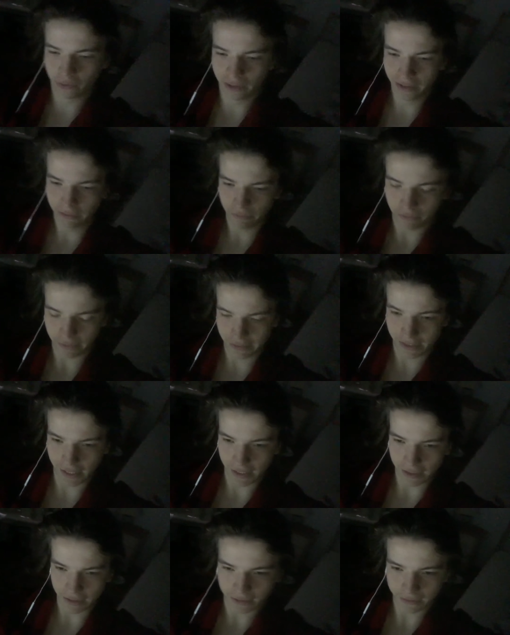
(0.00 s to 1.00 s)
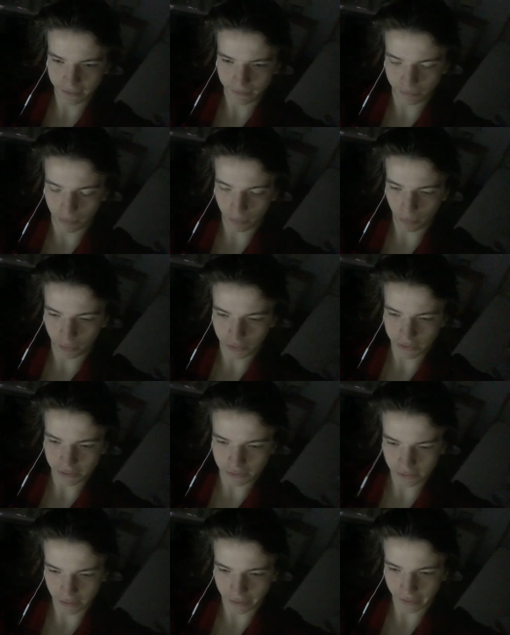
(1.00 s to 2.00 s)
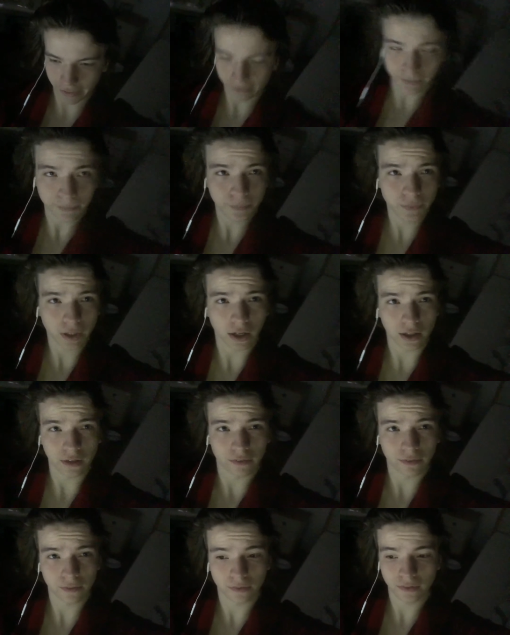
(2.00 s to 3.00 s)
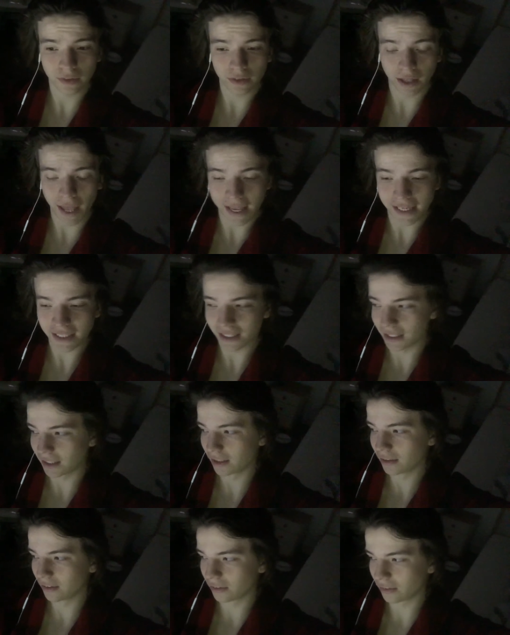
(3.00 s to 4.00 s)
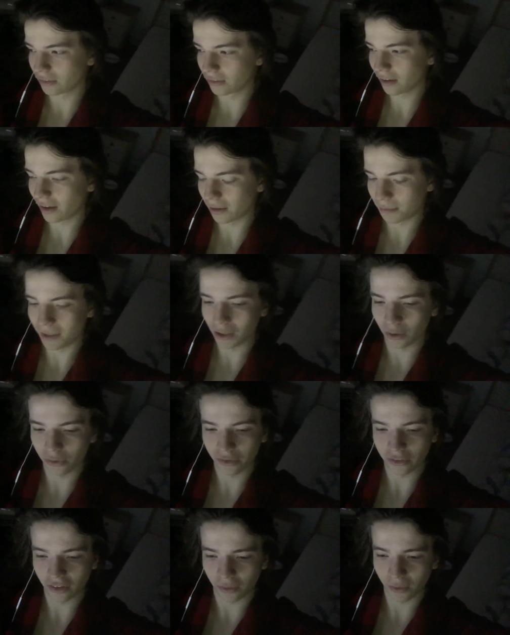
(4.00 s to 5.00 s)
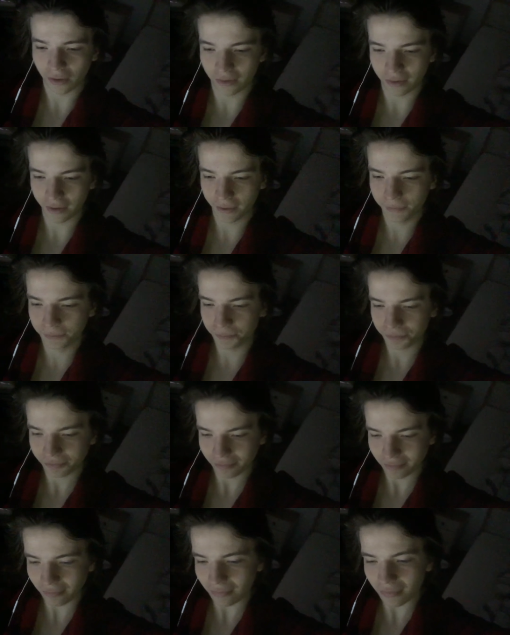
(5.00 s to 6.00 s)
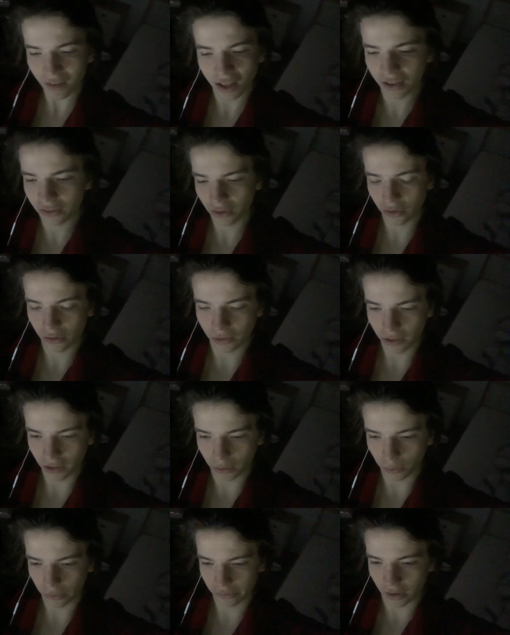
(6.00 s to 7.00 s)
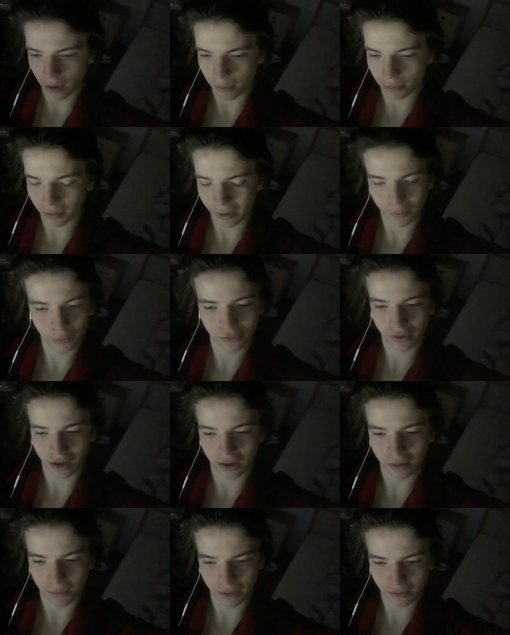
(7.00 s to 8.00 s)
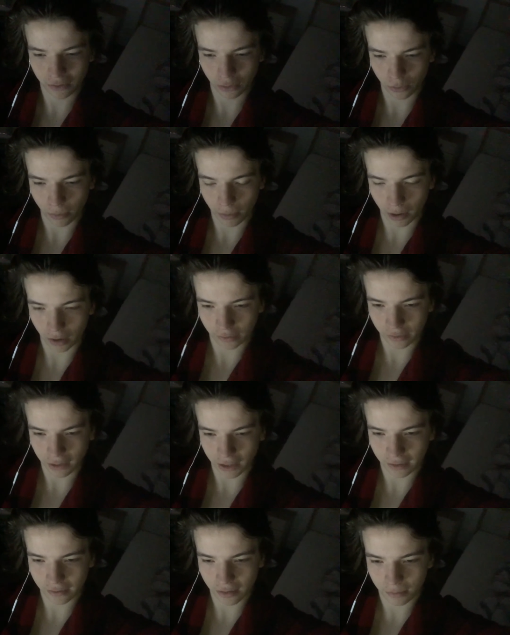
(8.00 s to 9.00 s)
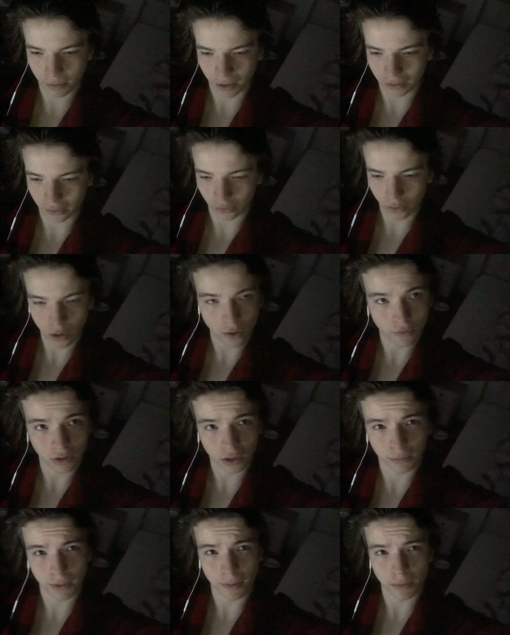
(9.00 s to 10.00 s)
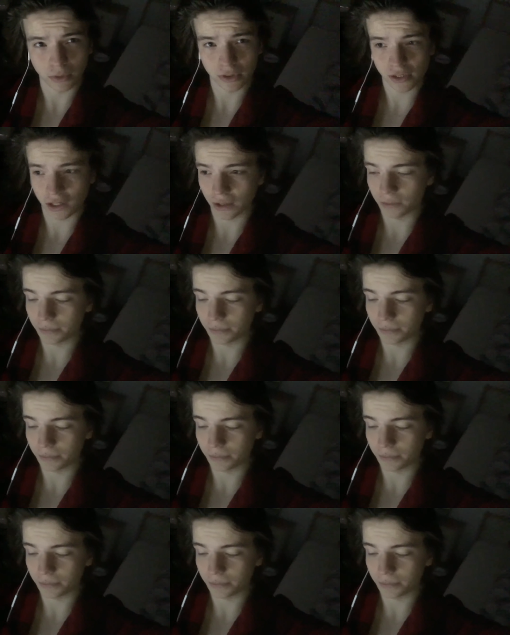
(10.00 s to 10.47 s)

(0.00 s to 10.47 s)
really fatigued. My body's like kind of aching and just telling me not to do anything. I don't really know what's up. I was kind of meant to go to a party later, but I don't know if I'm going to be able to